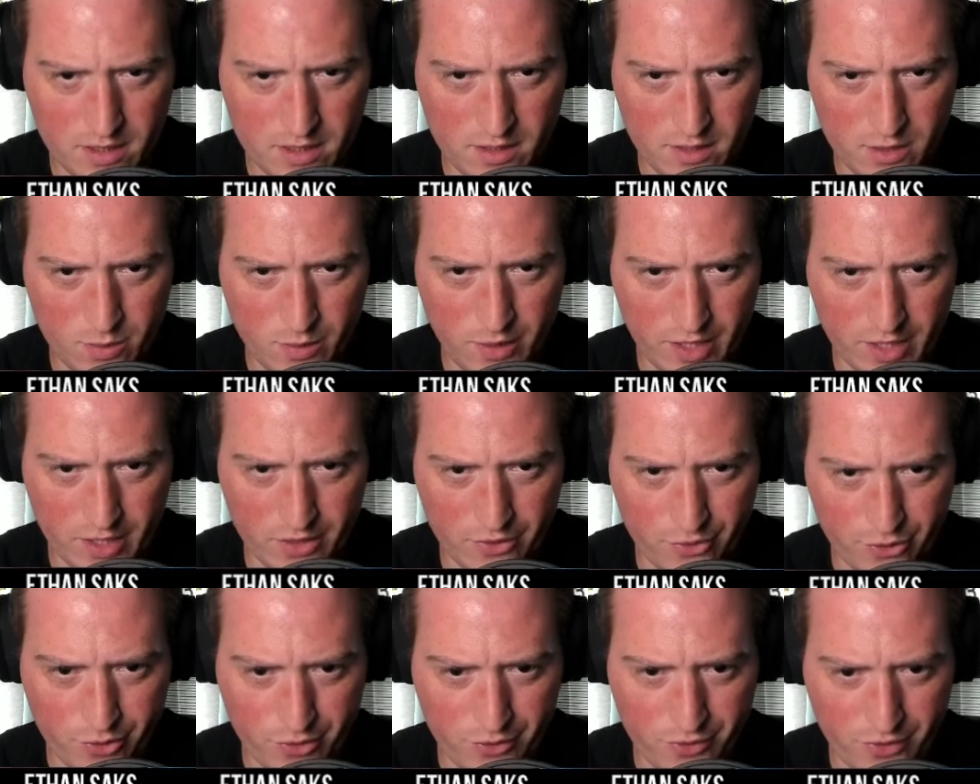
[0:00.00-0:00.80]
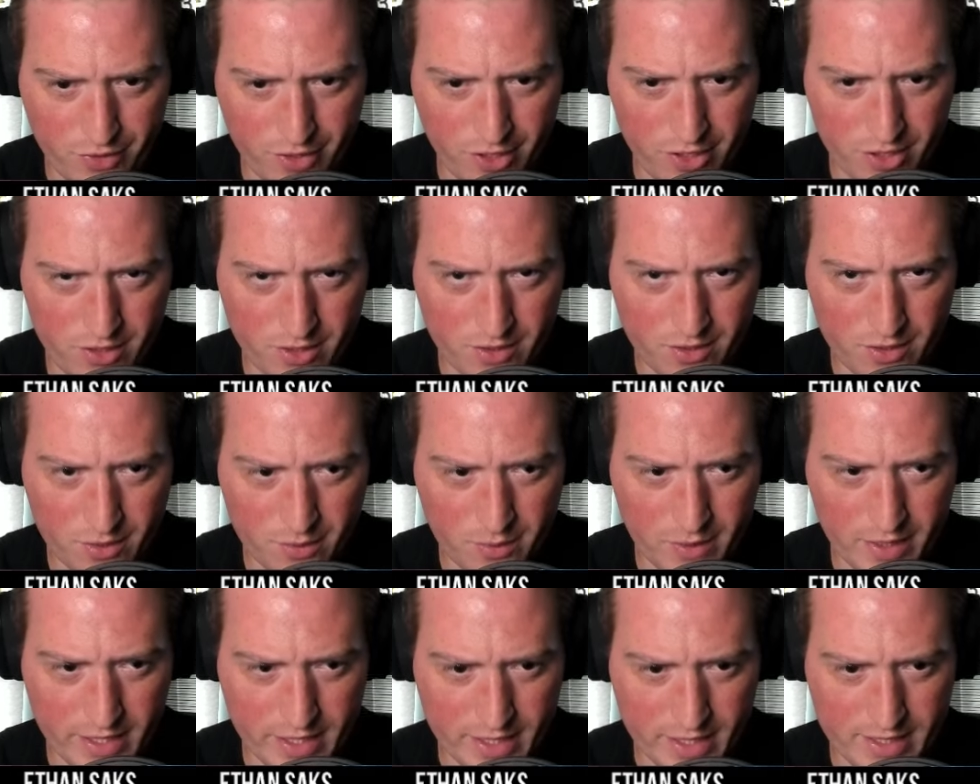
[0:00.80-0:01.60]
do we kill the fear so
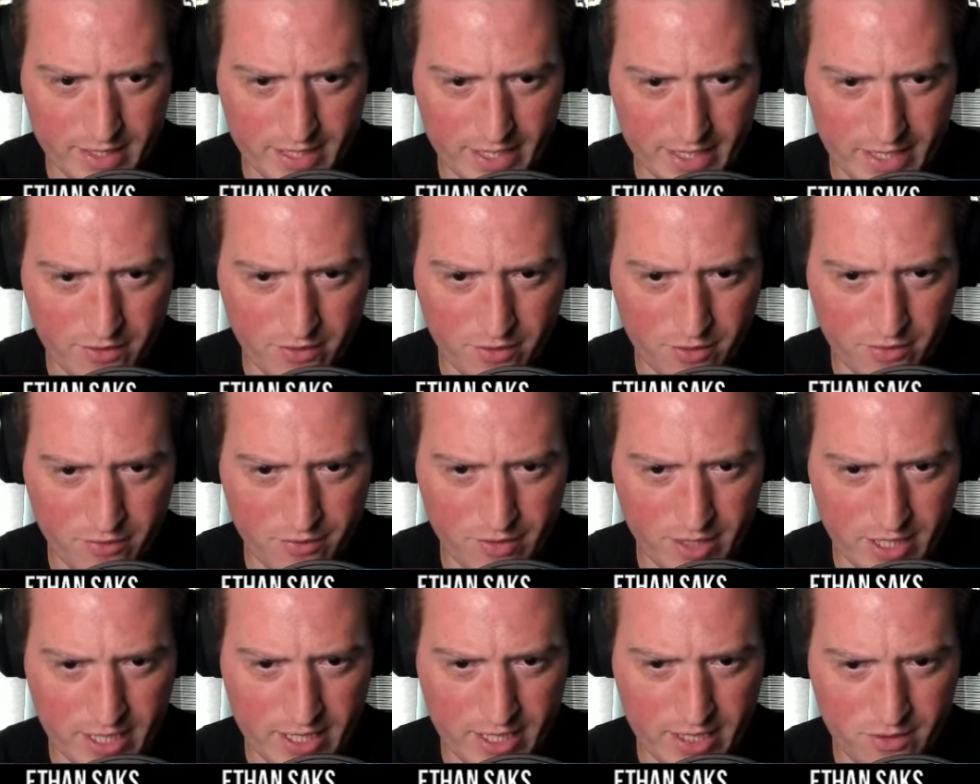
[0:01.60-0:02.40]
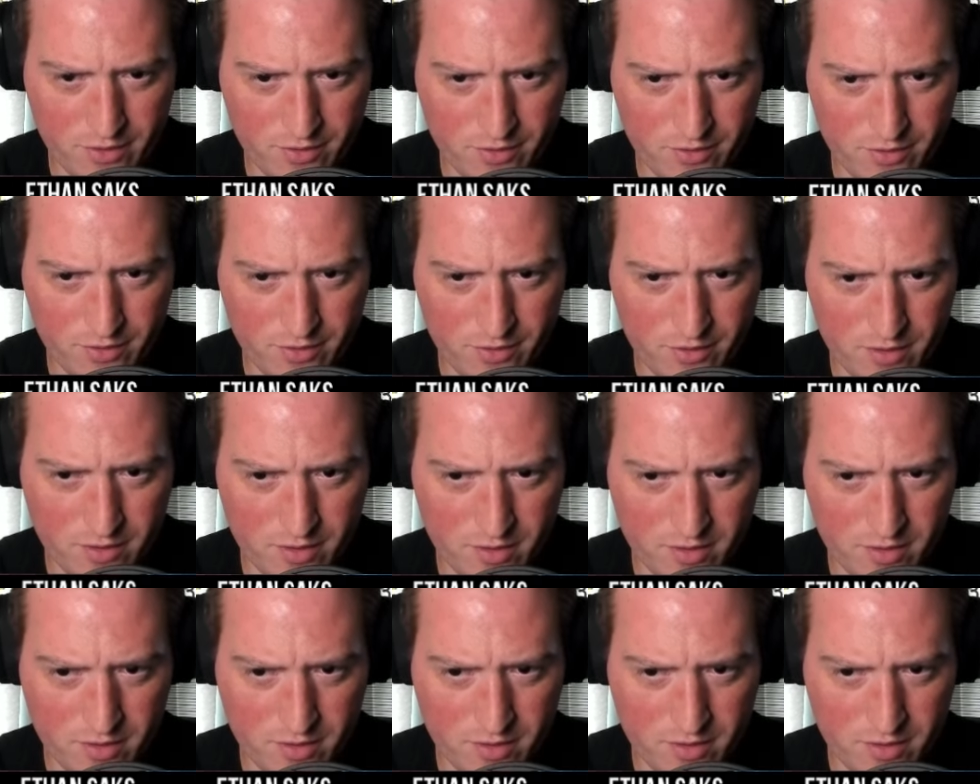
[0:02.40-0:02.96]
we can attack for five?